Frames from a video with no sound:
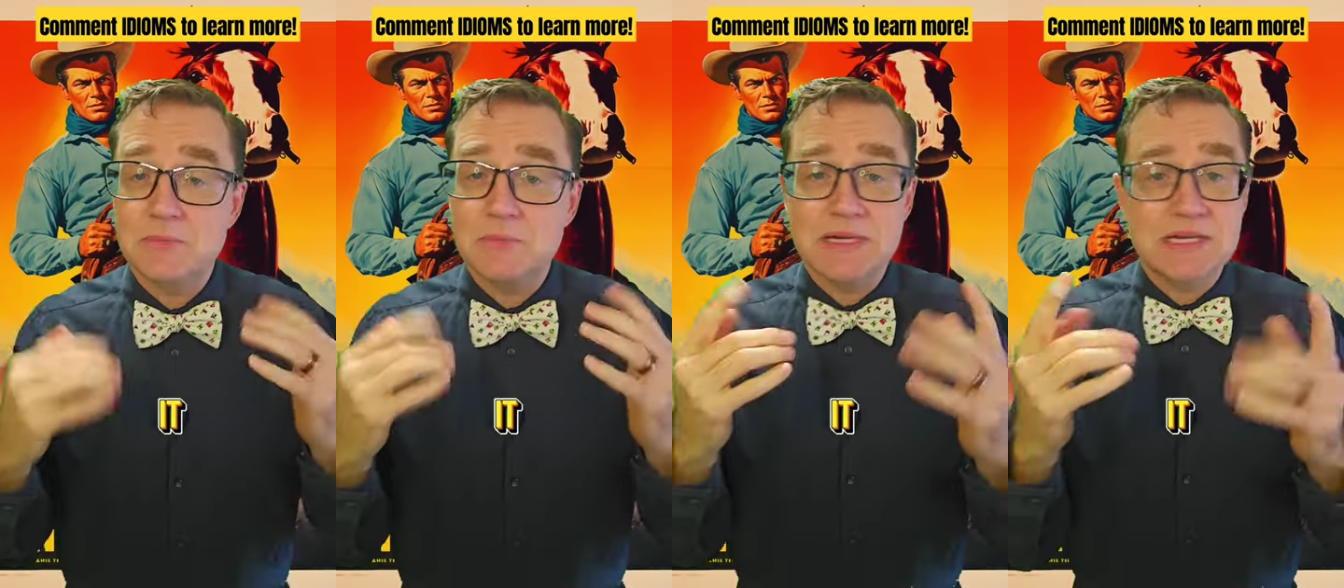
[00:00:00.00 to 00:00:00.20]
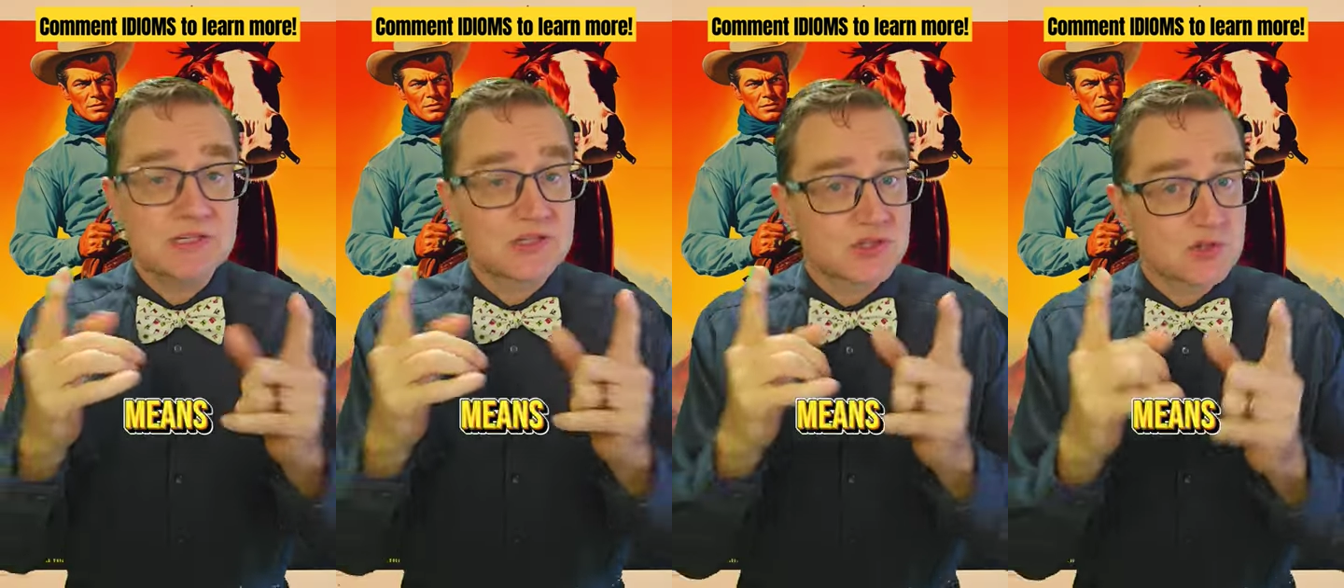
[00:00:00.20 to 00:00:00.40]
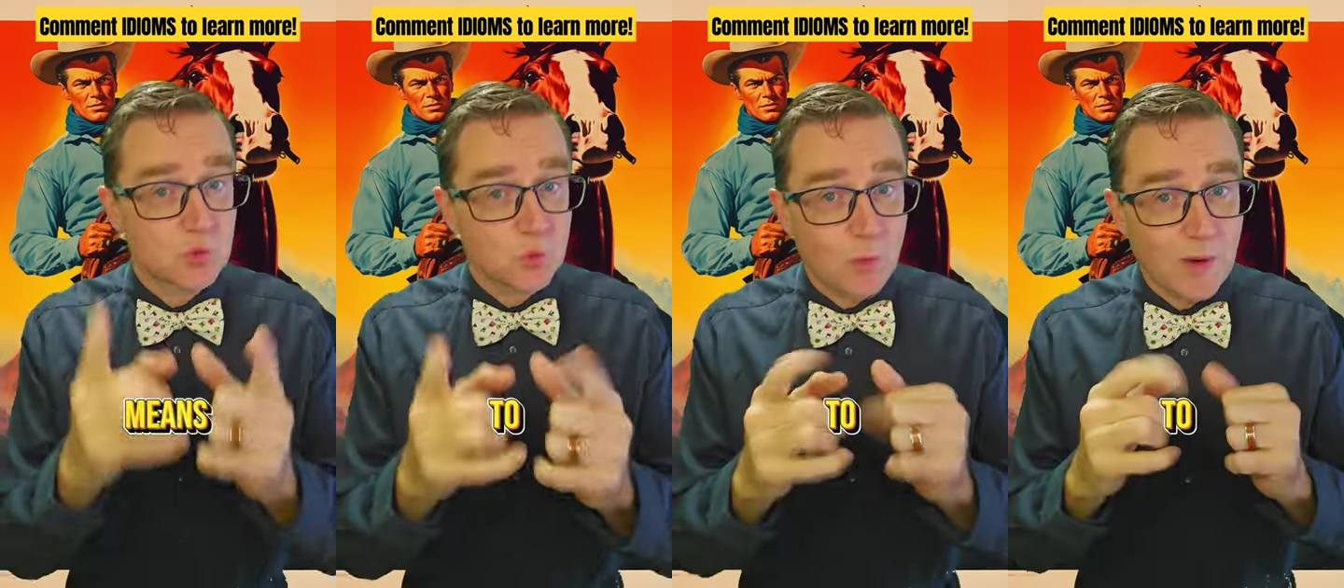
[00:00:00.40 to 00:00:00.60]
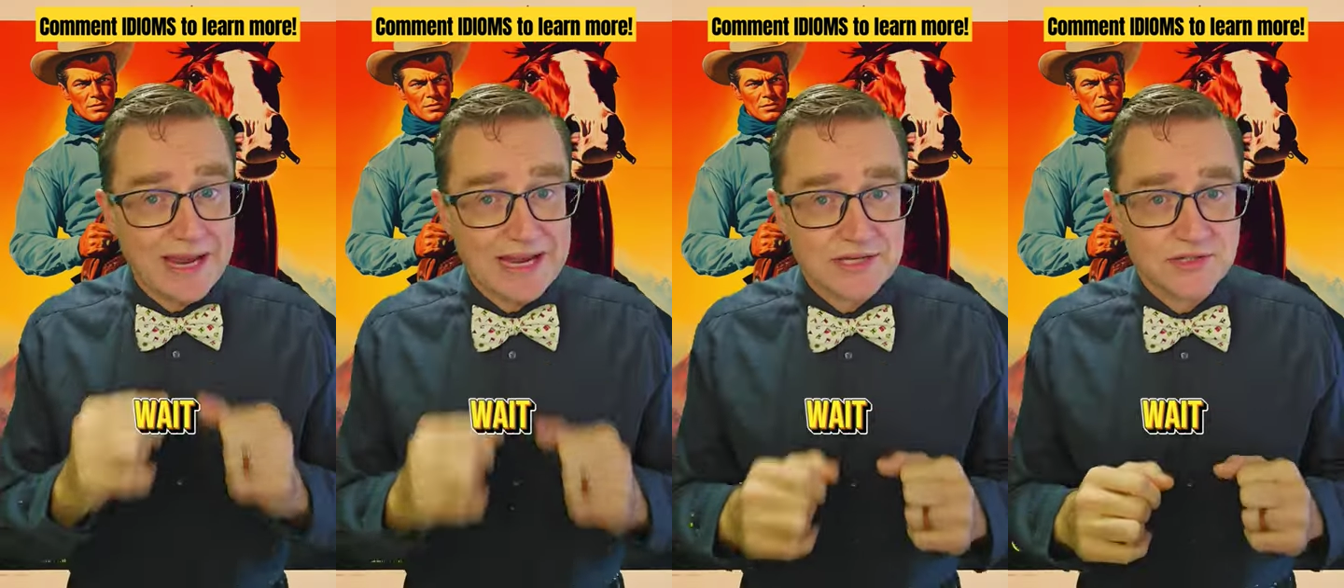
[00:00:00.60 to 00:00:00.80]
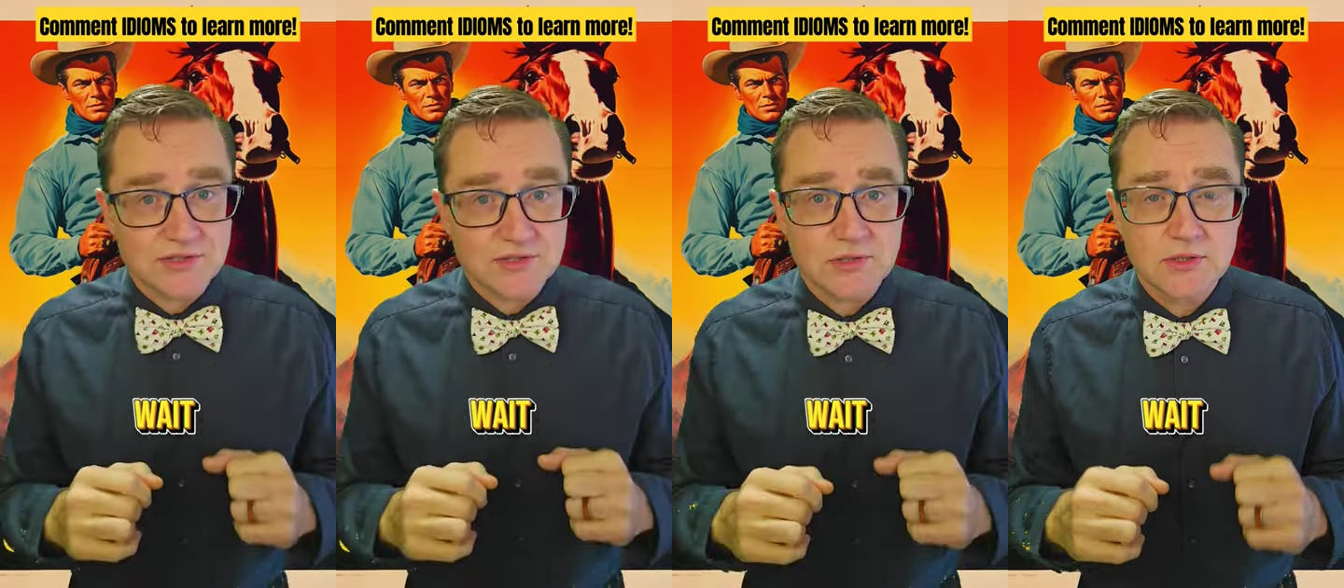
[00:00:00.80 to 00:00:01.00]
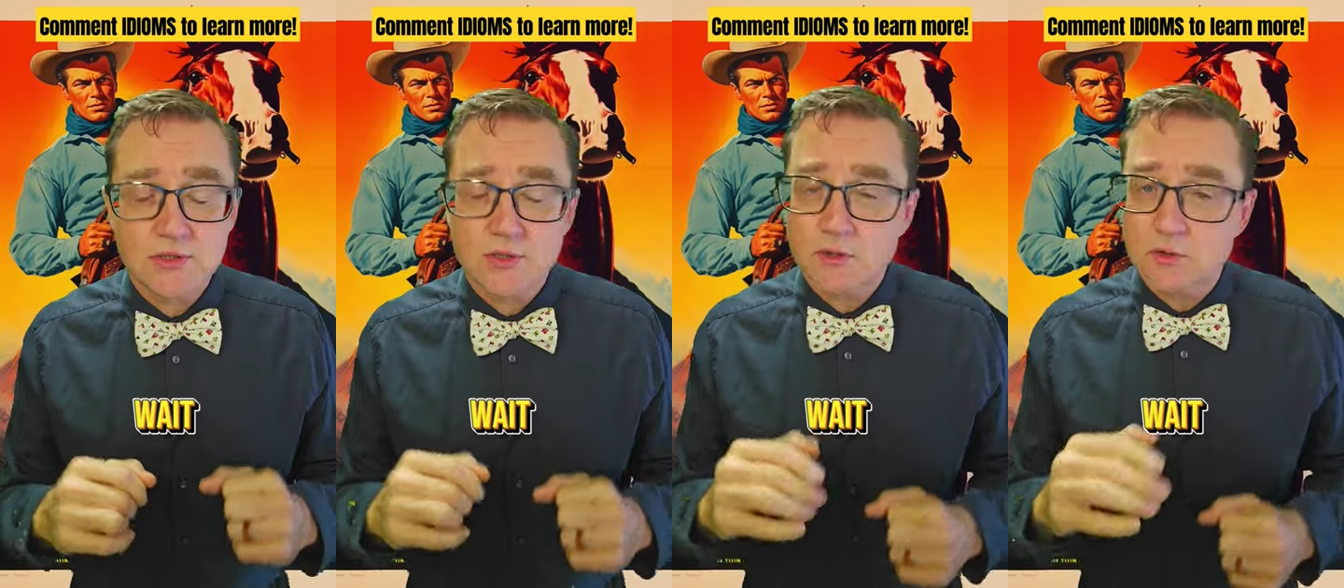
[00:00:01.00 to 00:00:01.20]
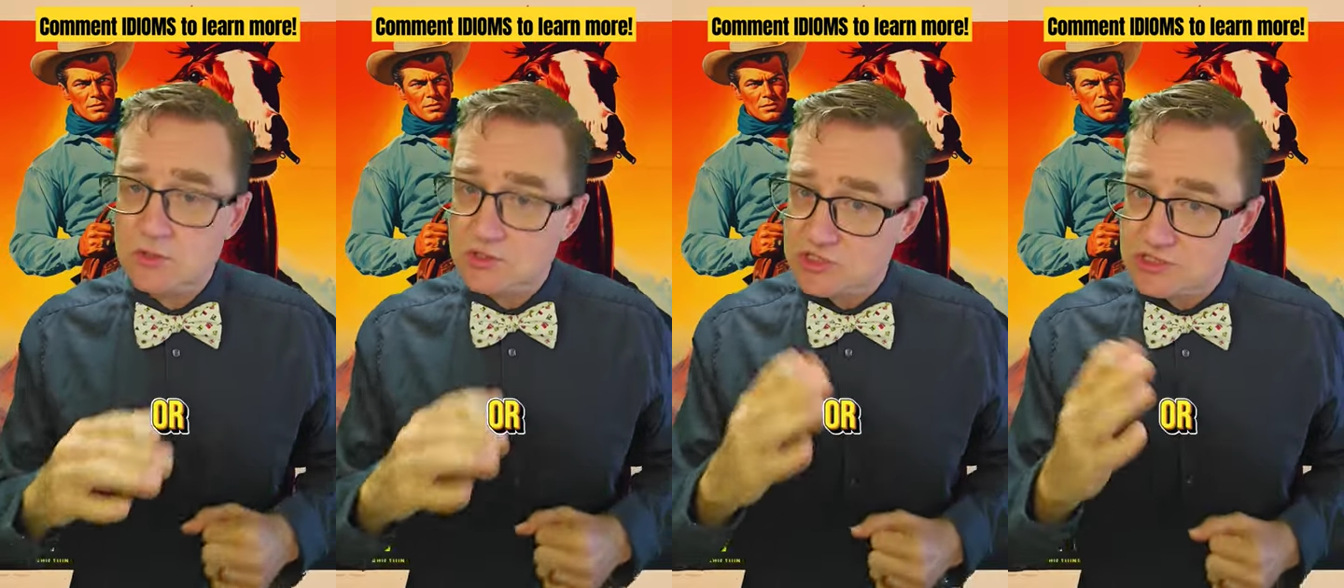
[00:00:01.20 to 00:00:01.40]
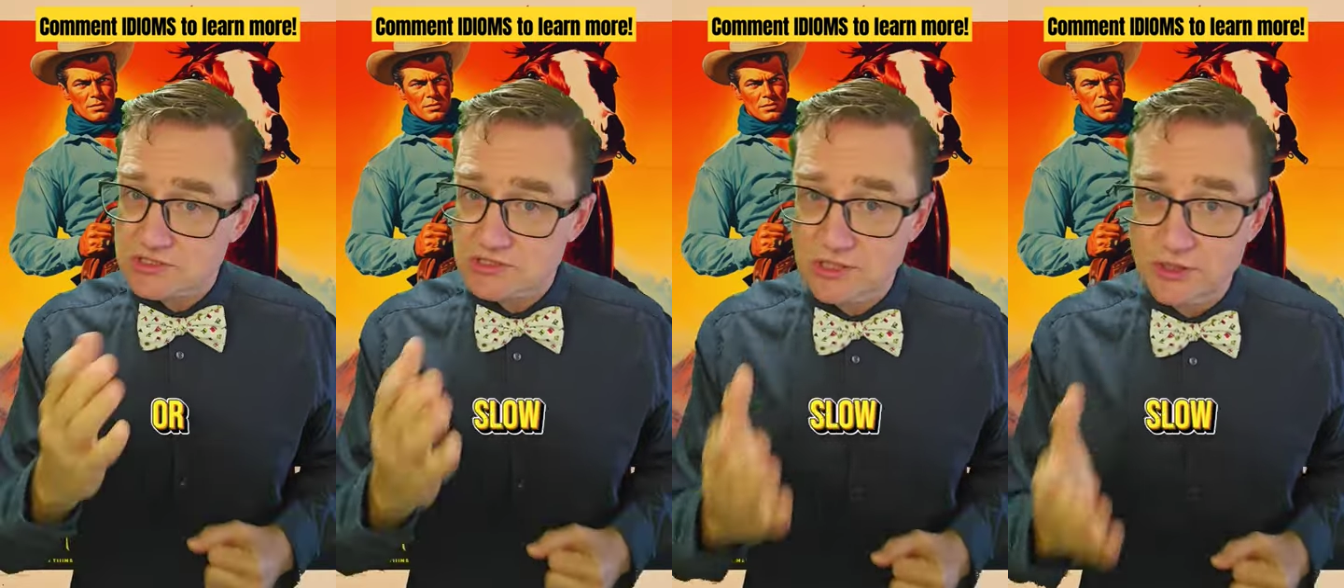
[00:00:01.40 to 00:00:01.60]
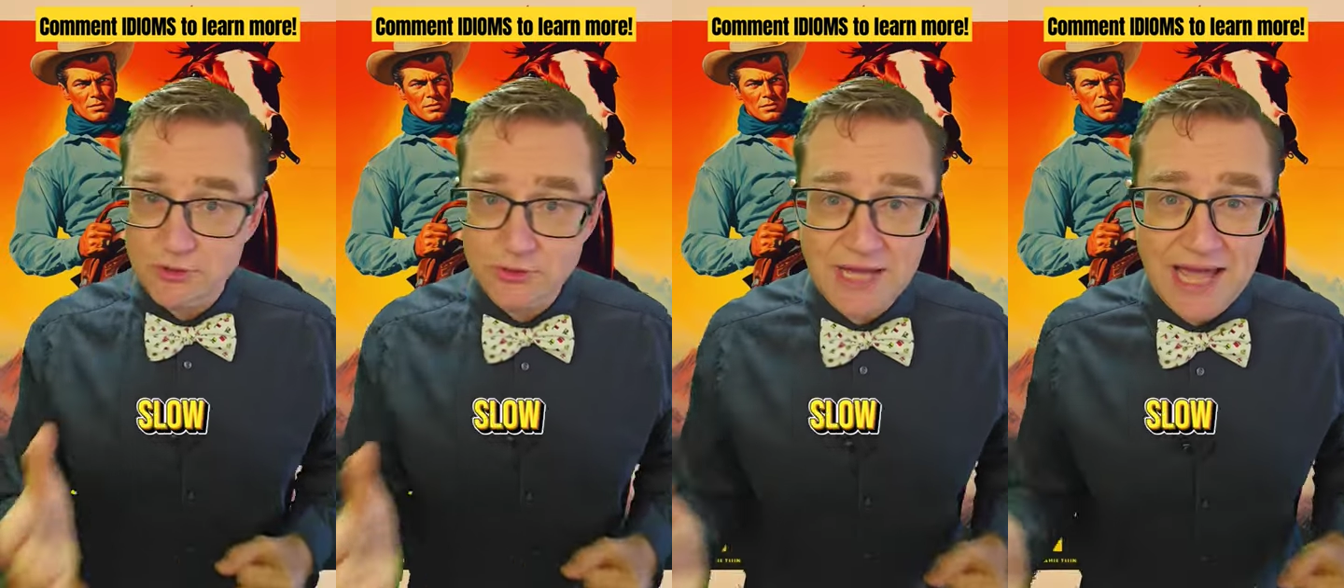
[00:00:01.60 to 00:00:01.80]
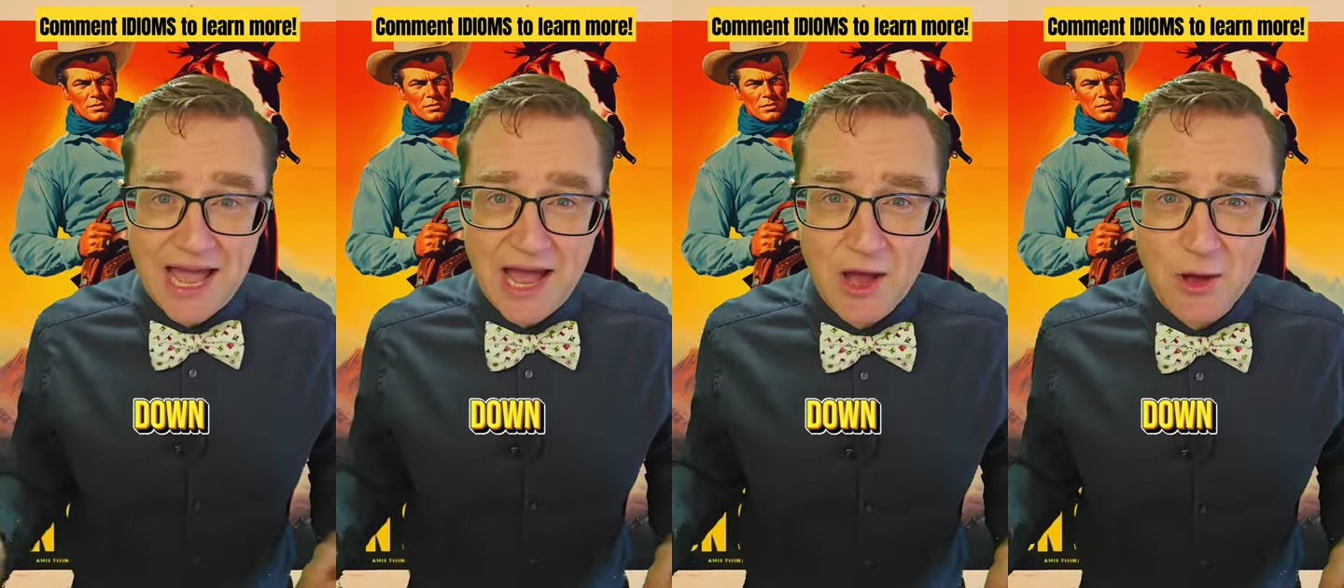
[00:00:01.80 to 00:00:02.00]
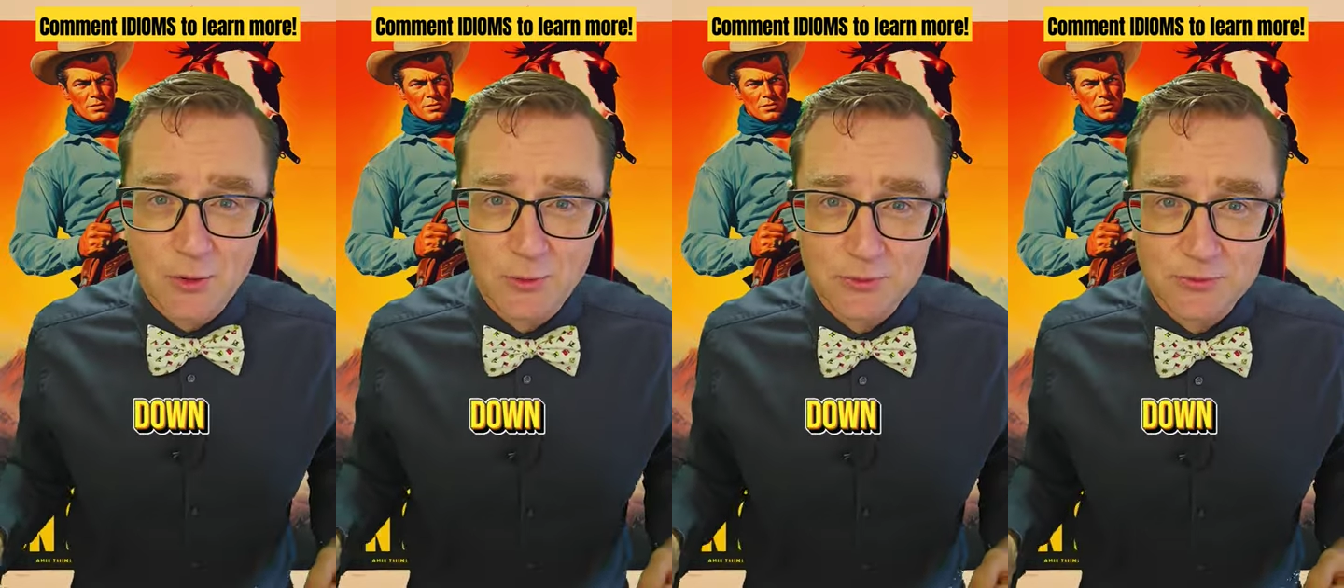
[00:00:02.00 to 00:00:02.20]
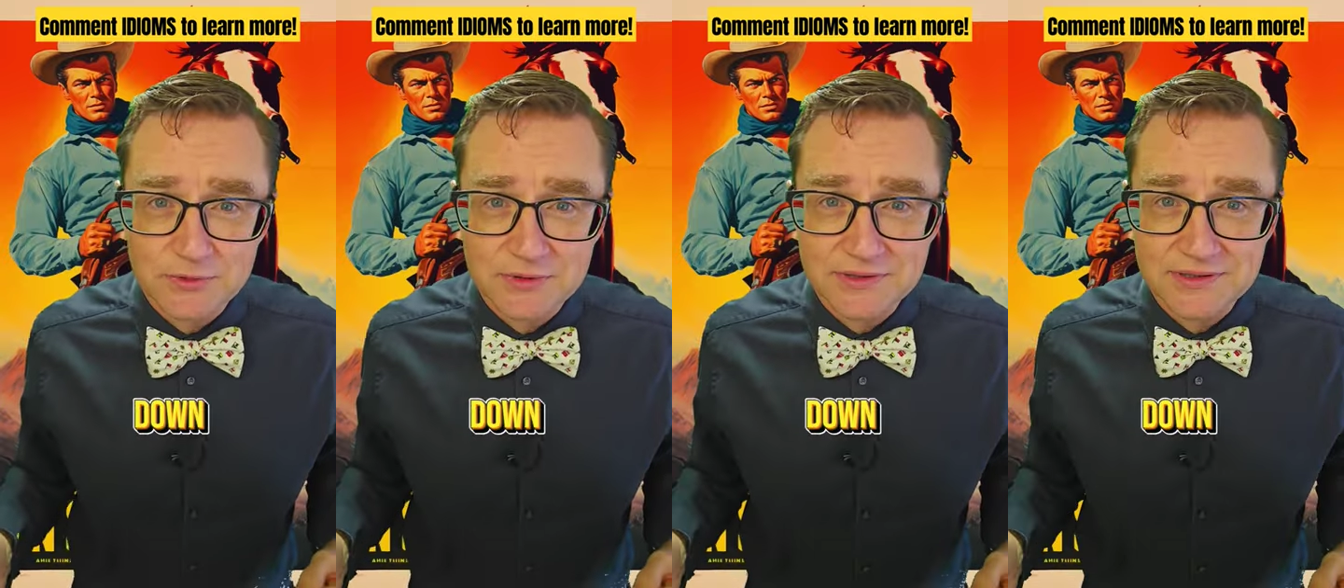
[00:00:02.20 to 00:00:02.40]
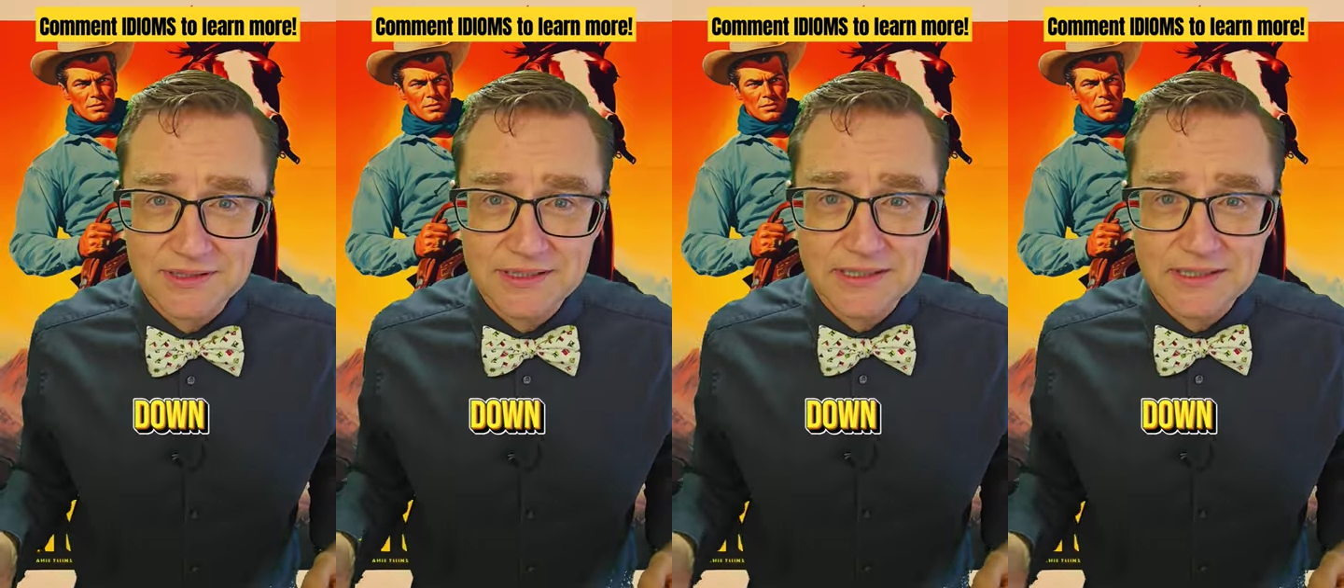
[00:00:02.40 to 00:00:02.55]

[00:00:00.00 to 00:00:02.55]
It means to wait or slow down.